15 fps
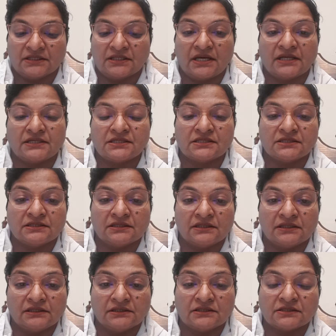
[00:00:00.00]
That is,
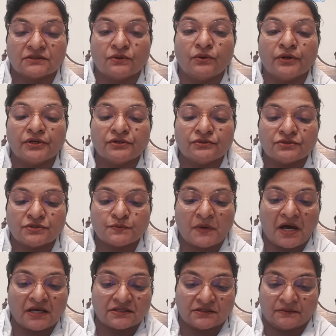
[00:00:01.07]
it is going to
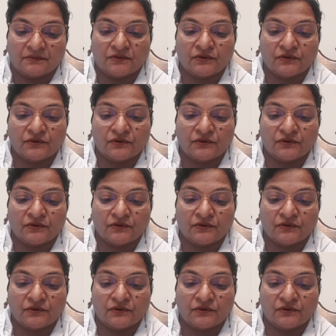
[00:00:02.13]
spasm.